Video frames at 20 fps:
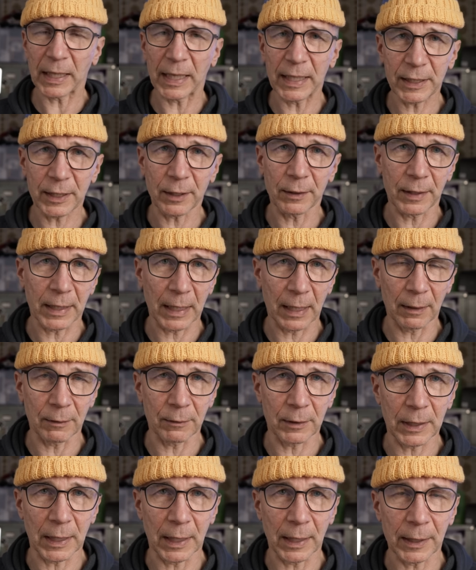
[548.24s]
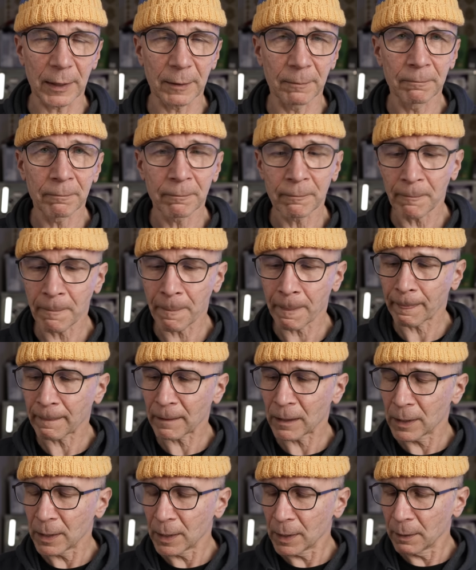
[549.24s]
it's a downside.
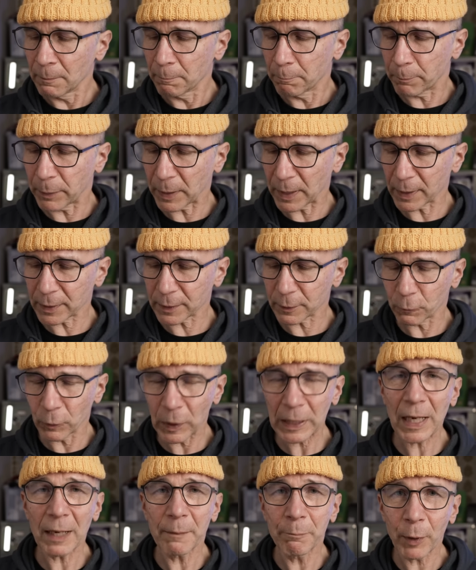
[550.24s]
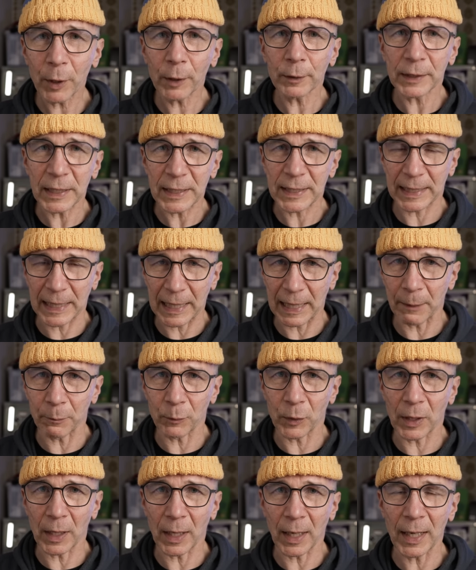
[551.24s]
But when I bought this
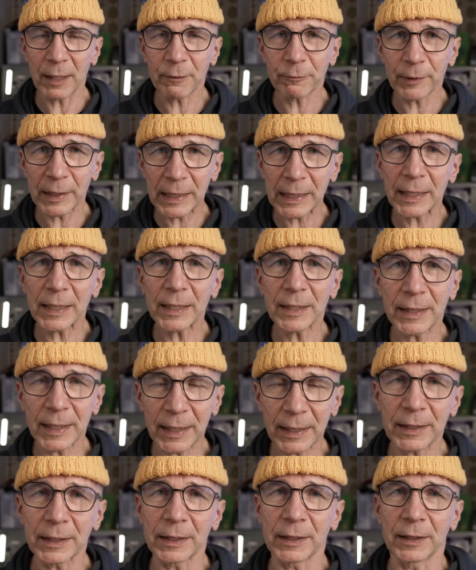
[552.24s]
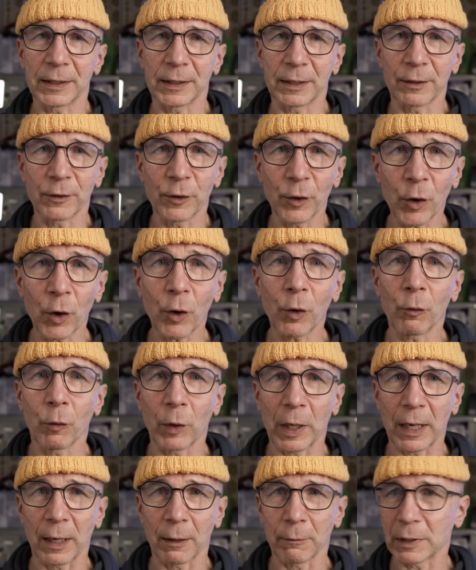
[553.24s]
camera, I really didn't know
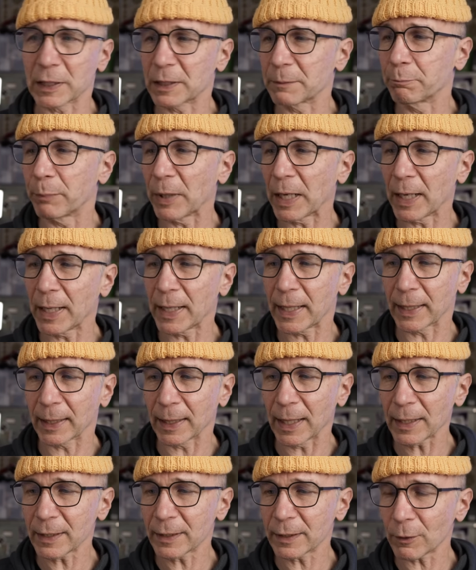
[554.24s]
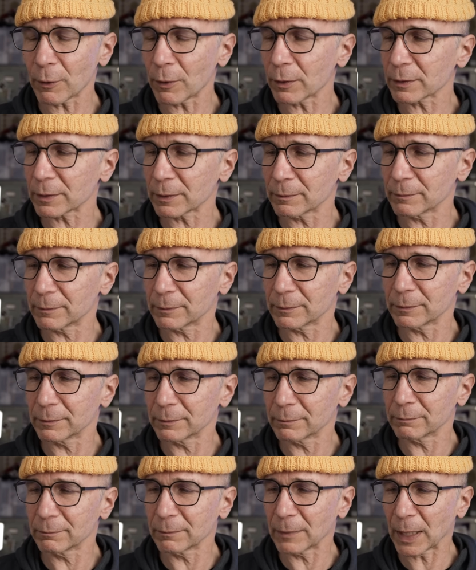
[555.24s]
what I was buying. I thought
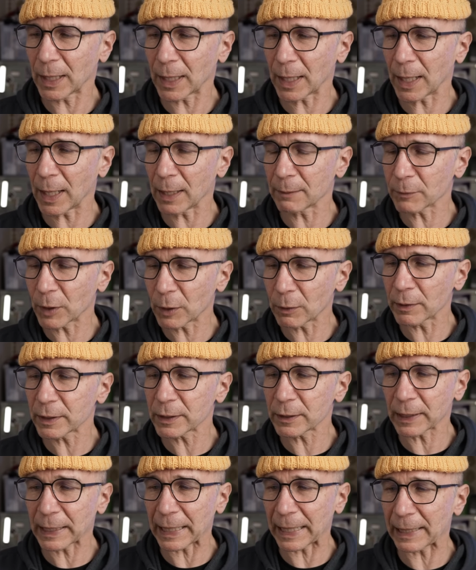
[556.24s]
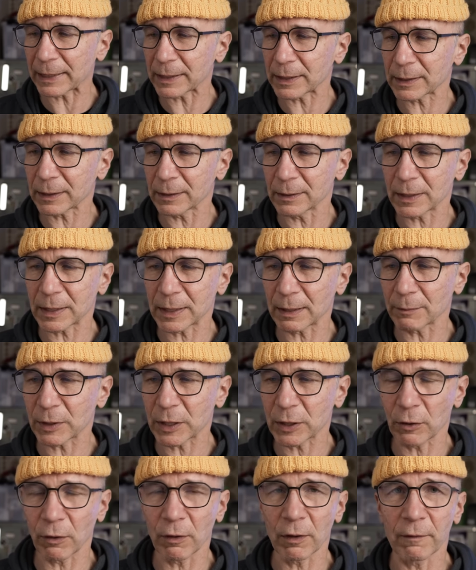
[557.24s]
I'm going to get uh, some
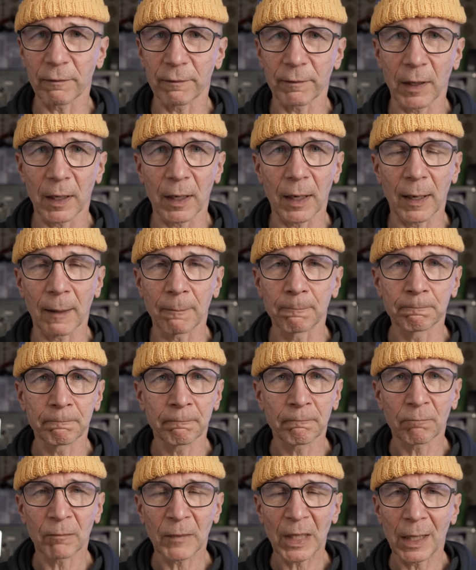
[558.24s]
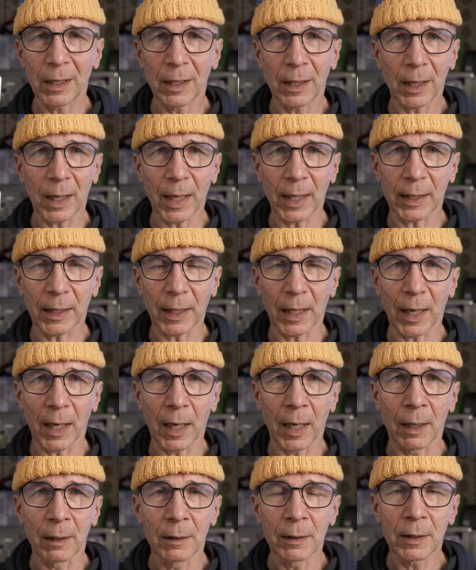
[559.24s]
sort of uh, like
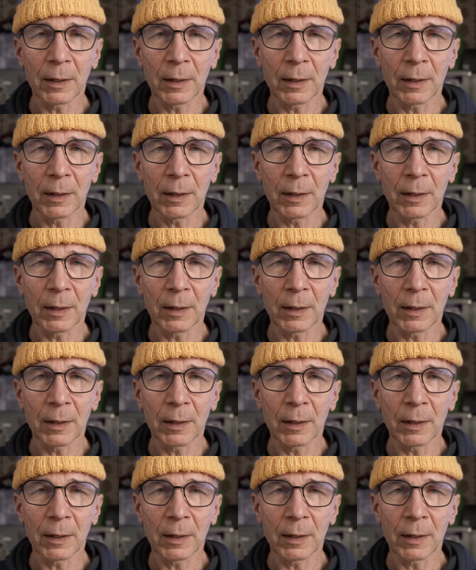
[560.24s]
a